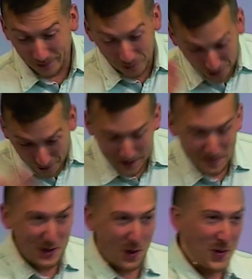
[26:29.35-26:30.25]
I'm trying to
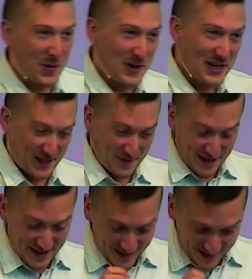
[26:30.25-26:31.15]
be concrete, so it
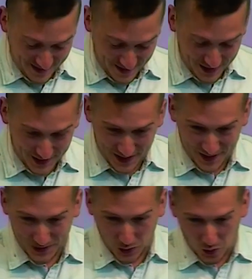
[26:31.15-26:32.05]
is, is
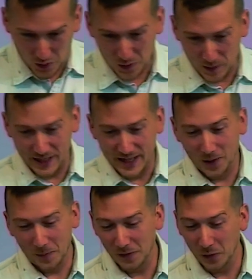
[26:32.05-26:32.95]
it's concretely
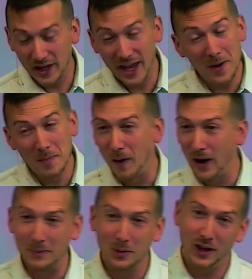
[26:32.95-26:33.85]
helpful. Get a
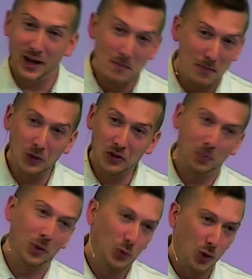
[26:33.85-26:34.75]
Bible in
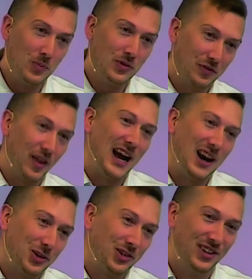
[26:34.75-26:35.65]
multiple rooms of the
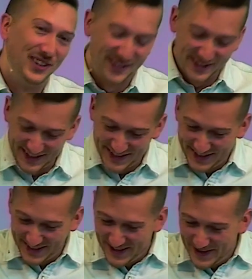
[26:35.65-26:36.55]
house.
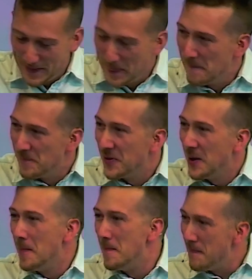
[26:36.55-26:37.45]

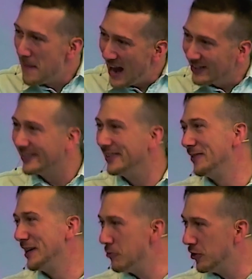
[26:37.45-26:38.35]

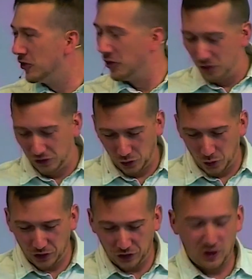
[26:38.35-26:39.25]
Massively reduce your
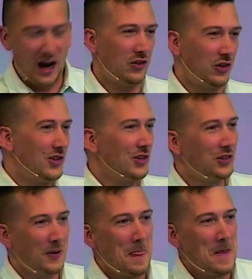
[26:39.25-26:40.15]

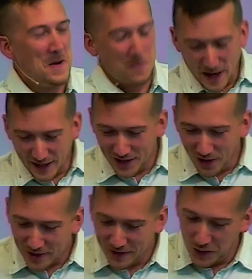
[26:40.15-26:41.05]
distractions.
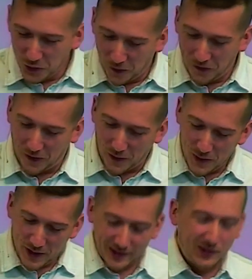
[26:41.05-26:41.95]
Recognize that your
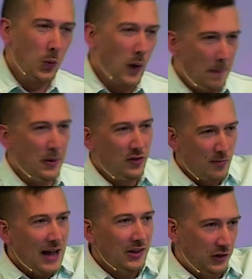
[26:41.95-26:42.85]
phone is a weapon of
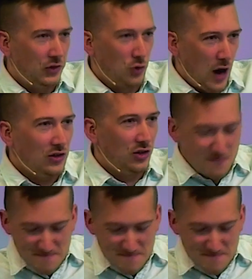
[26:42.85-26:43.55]
mass distraction.